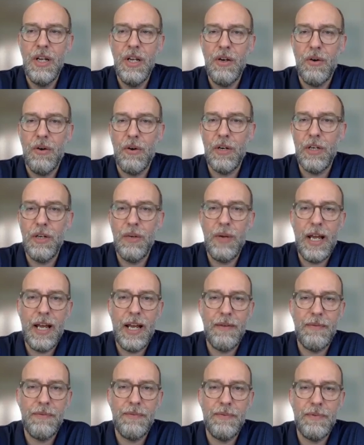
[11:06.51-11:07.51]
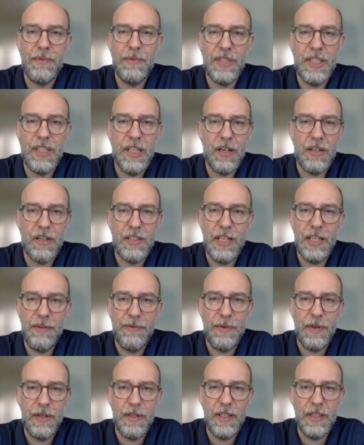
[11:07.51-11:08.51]
or you have CRT
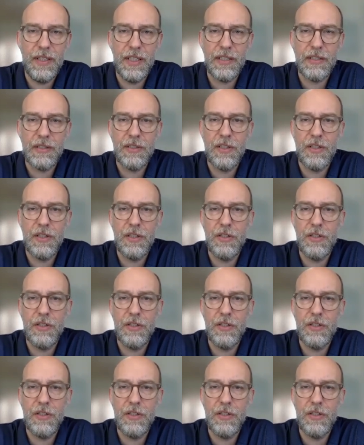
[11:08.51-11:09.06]
funding that's